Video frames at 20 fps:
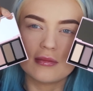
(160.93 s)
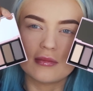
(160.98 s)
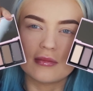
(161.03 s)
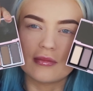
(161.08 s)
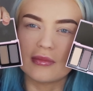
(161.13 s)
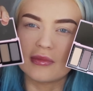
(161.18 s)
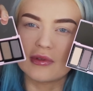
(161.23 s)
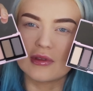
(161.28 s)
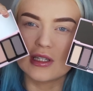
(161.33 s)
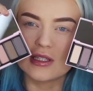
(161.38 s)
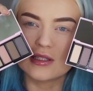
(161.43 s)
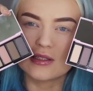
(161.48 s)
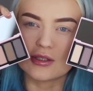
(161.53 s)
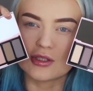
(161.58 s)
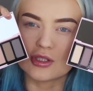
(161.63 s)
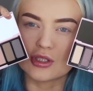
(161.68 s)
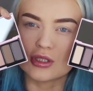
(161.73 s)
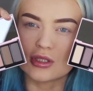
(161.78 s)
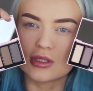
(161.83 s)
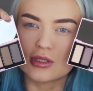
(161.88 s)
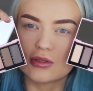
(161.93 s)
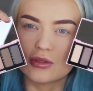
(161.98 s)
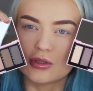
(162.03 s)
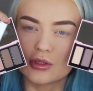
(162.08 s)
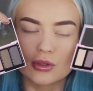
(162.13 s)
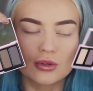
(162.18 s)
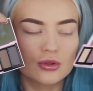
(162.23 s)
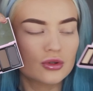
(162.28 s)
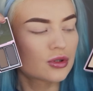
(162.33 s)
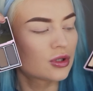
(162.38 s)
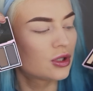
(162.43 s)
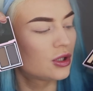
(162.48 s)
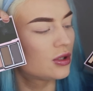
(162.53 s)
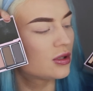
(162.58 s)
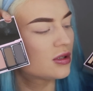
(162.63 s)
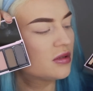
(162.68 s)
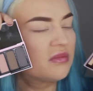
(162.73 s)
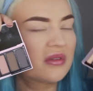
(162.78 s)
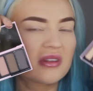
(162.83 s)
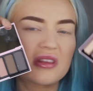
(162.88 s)
These are just
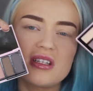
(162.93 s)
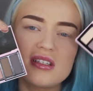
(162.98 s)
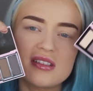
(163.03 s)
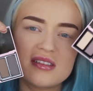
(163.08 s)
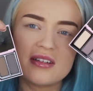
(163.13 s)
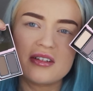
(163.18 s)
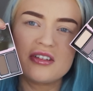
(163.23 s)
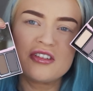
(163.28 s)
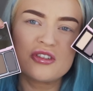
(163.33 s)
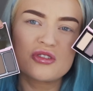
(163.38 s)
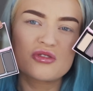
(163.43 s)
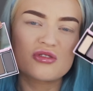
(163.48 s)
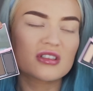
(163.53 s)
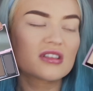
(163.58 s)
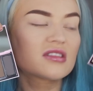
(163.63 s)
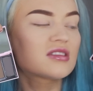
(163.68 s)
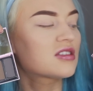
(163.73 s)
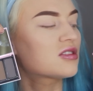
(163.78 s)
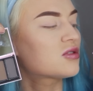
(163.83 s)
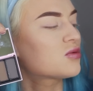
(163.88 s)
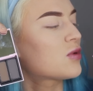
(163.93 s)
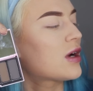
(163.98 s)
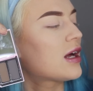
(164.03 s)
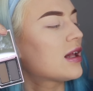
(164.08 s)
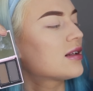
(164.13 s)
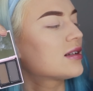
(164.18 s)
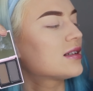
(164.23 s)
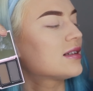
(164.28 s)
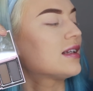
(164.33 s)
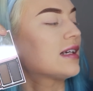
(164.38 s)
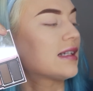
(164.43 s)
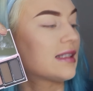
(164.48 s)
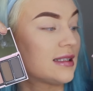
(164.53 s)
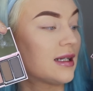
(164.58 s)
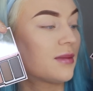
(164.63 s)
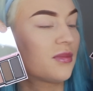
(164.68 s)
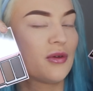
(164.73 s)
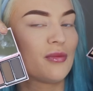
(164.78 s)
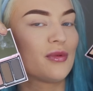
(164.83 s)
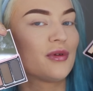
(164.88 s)
neutrals, but these are neutrals as well,
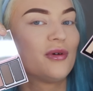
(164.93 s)
except the